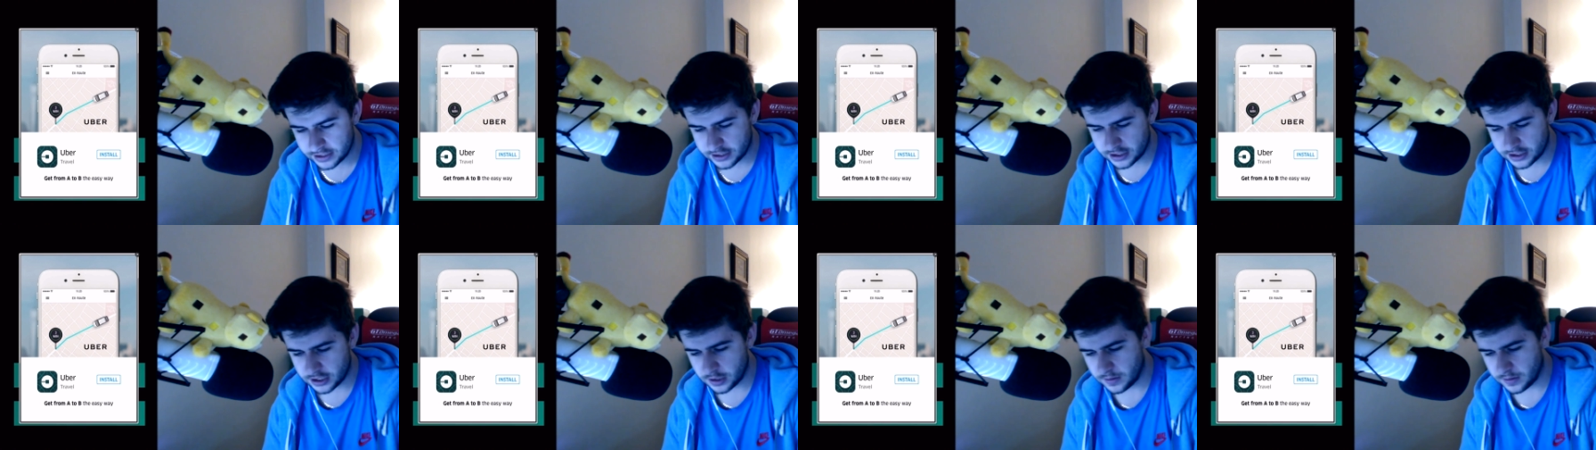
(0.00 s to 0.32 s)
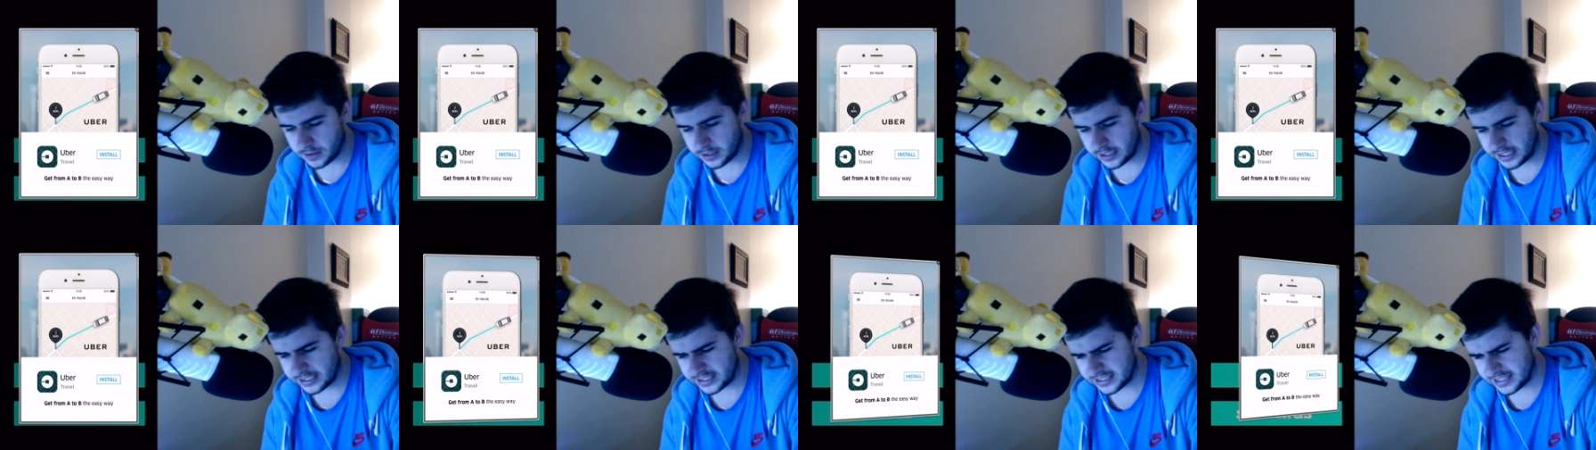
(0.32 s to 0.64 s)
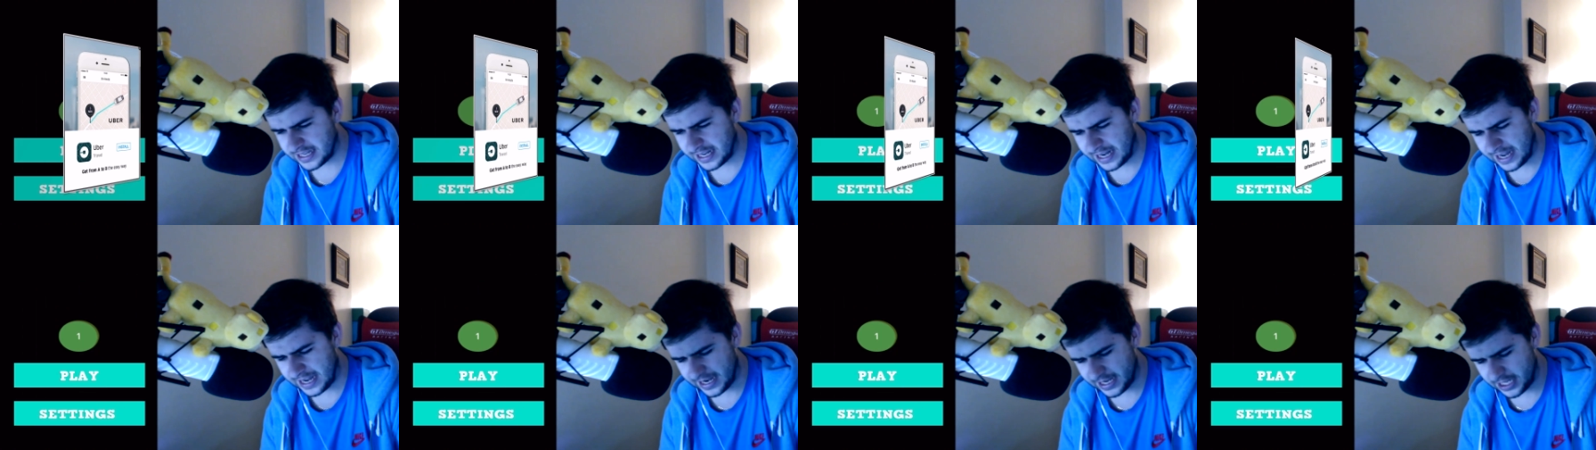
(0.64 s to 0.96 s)
So let's
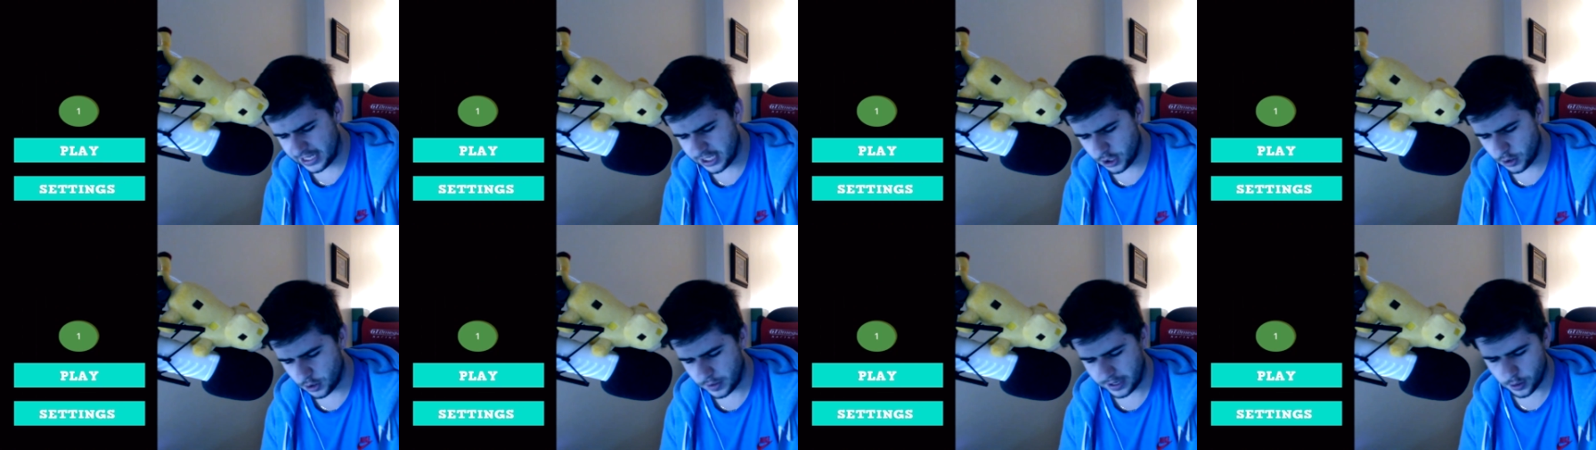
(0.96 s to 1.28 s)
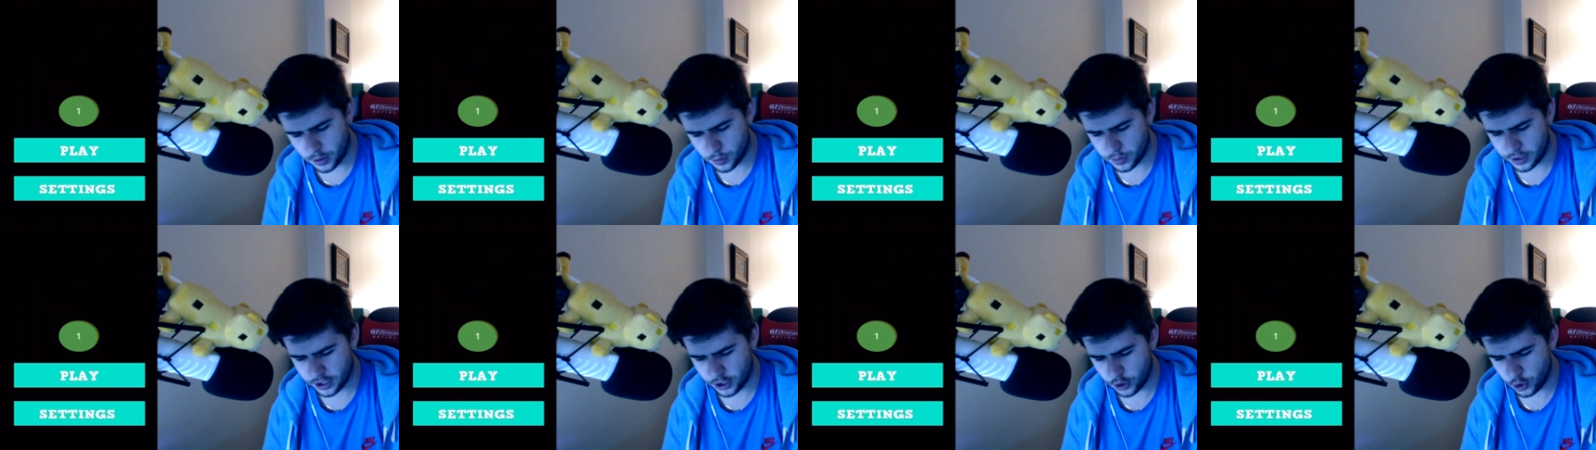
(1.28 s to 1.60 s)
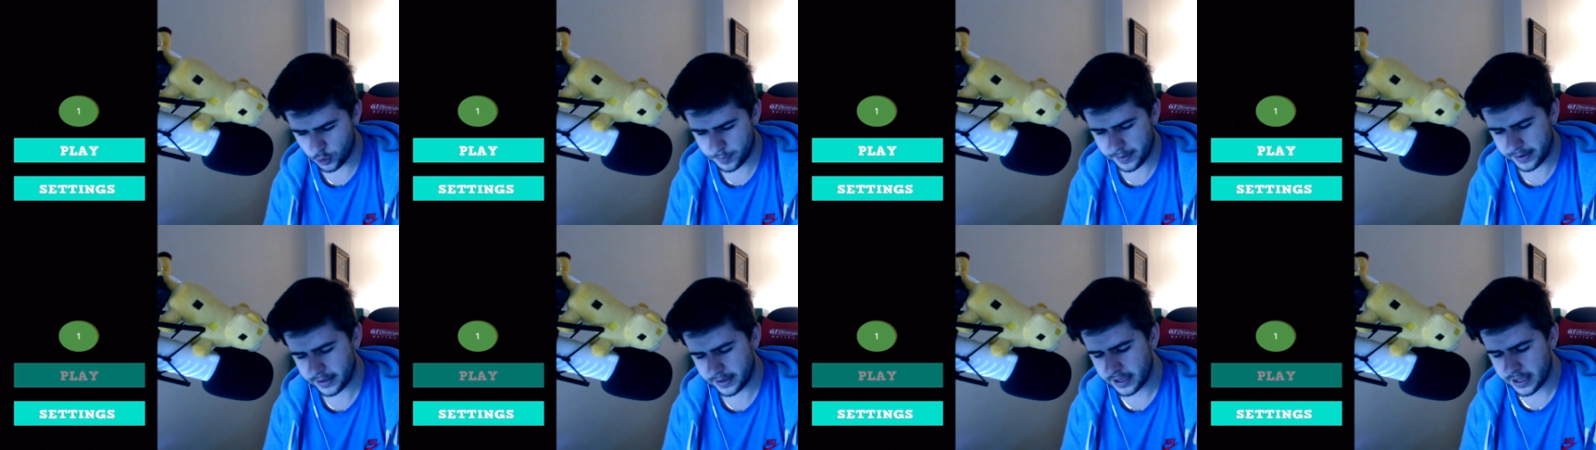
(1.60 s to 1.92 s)
get out of you. I don't want an
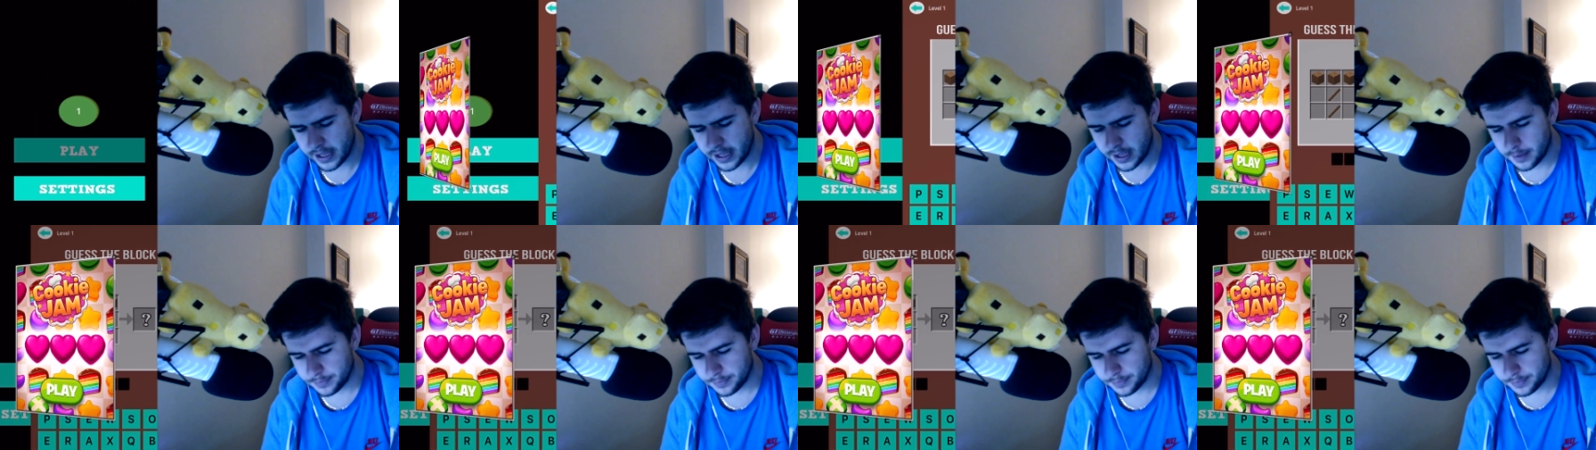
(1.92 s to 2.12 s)
Uber.